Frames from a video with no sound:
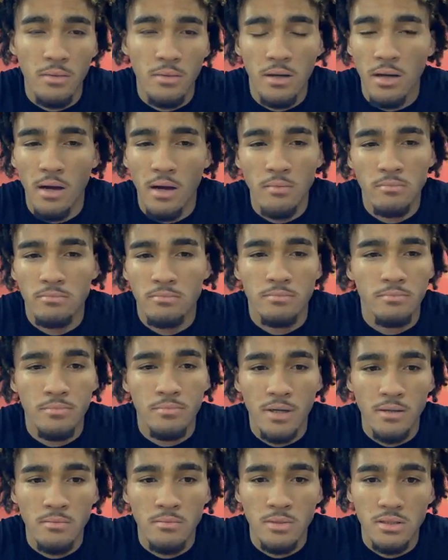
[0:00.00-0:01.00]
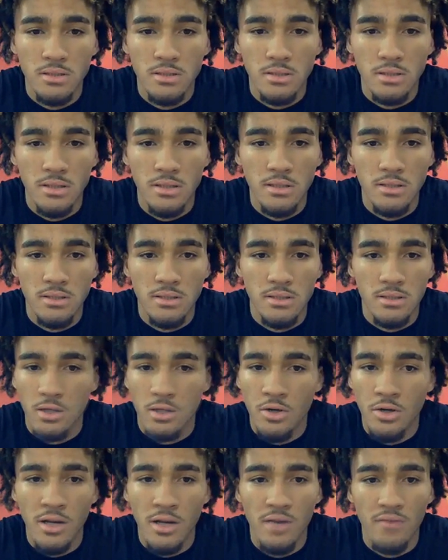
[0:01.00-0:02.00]
But I'm pretty much good just
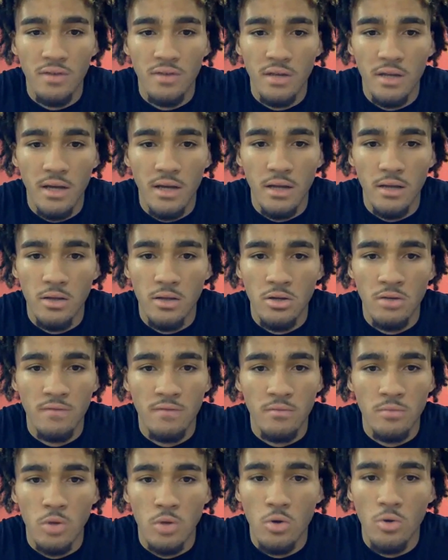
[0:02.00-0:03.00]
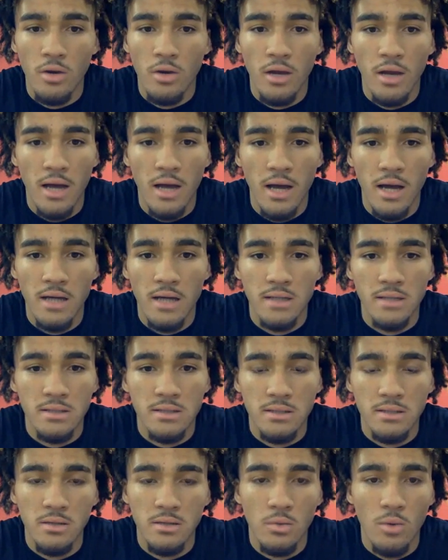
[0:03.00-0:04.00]
learning every day, learning from the older guys,
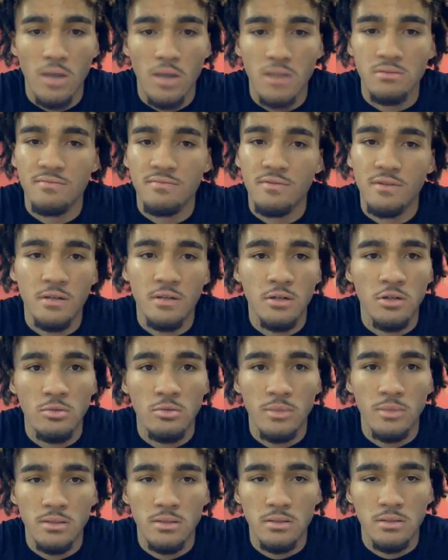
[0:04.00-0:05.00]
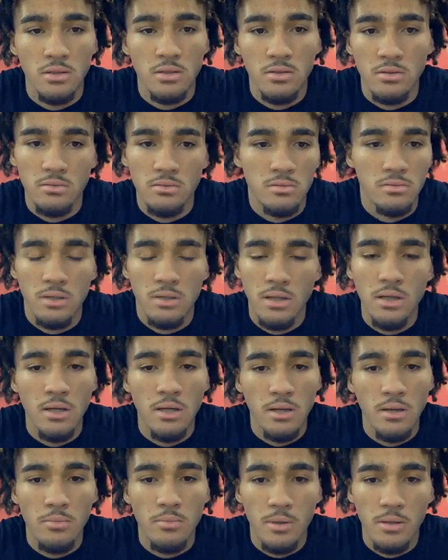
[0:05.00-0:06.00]
watching film, and,
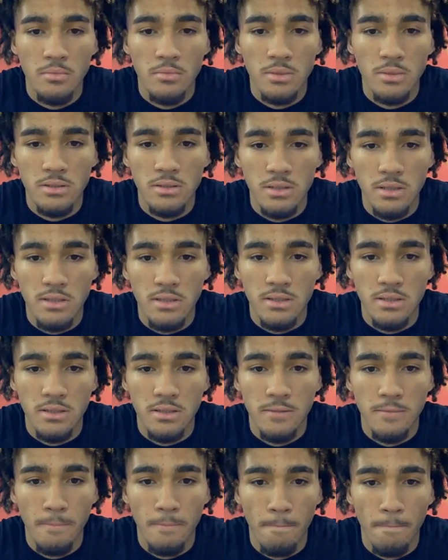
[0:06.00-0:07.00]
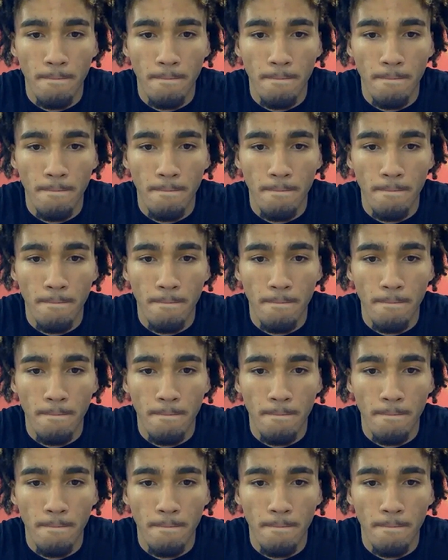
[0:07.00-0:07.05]
pretty much that's it.